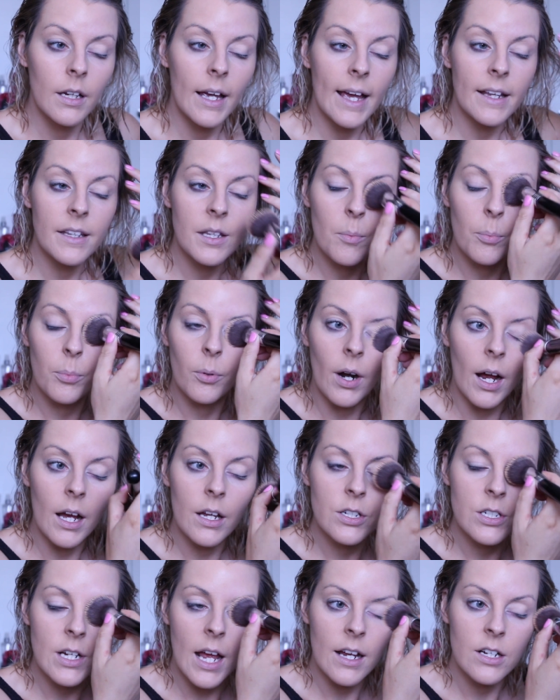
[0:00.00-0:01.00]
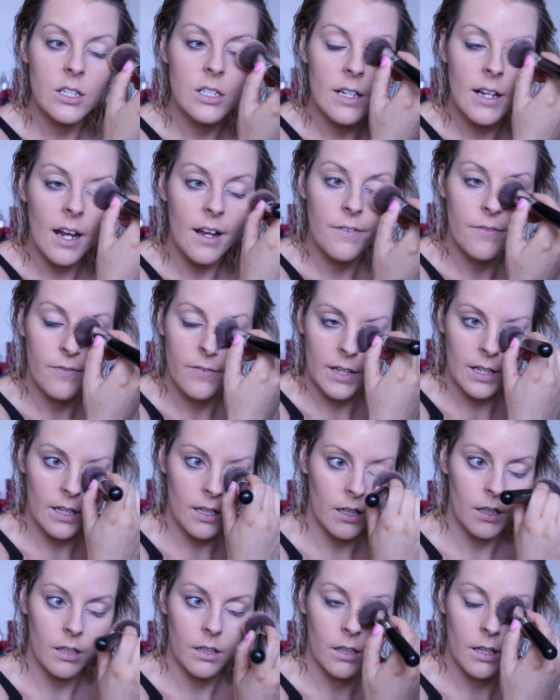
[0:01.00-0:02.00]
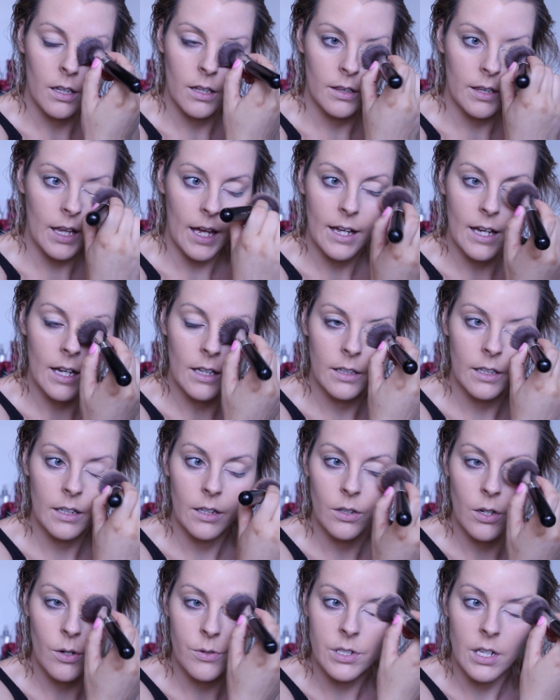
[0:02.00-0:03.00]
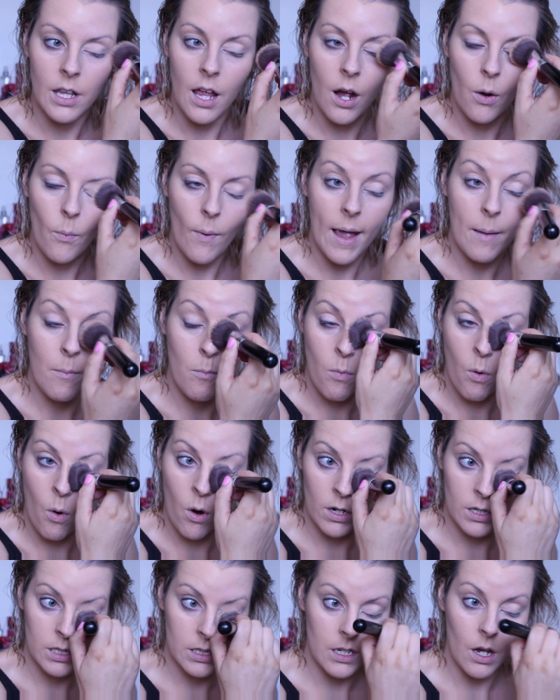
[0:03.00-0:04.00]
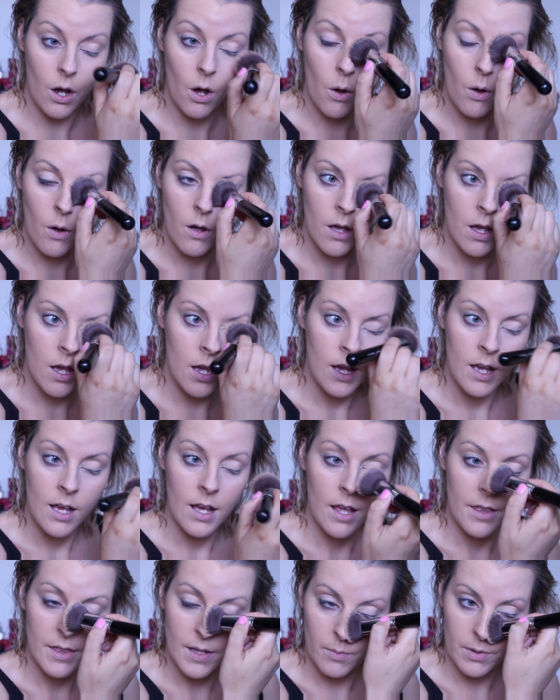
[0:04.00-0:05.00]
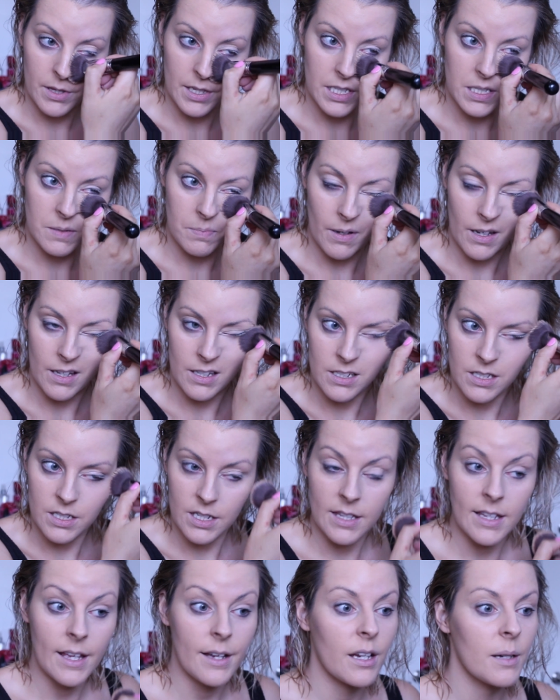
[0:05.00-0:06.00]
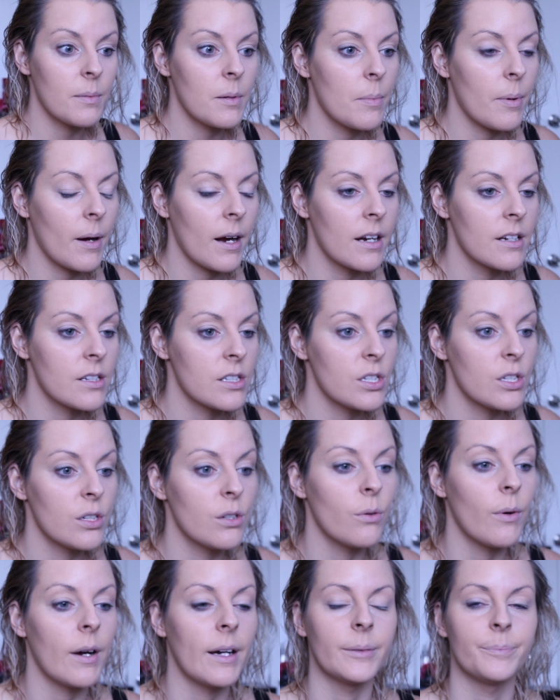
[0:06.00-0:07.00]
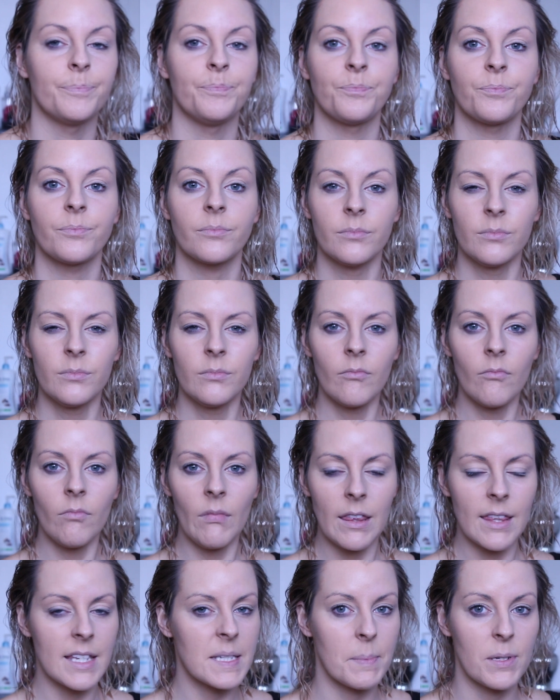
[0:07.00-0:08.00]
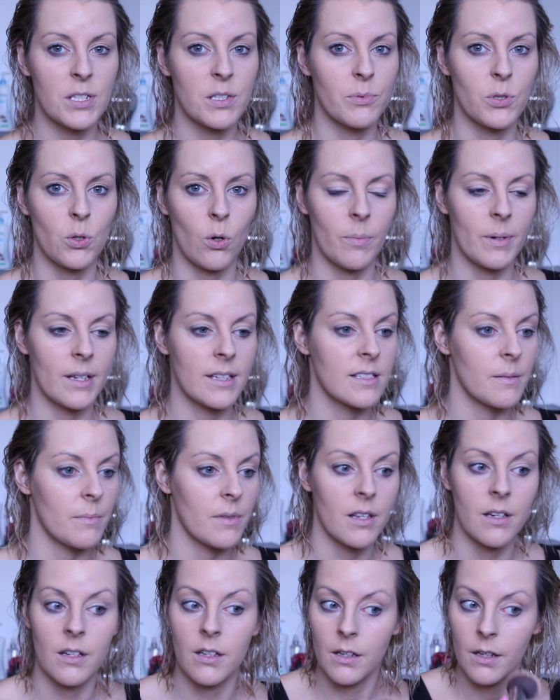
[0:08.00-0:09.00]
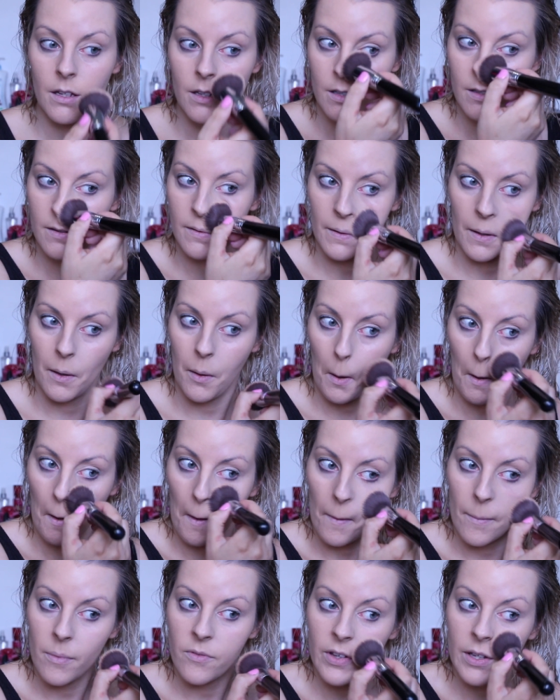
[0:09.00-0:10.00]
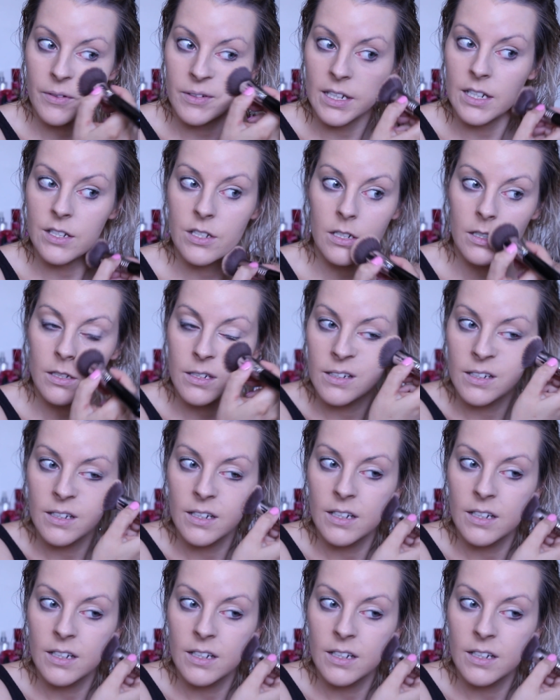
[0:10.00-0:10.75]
And the brush, actually, I feel like a little goes a long way, more so than with the sponge. And that could be part to the sponge absorbing some of the foundation.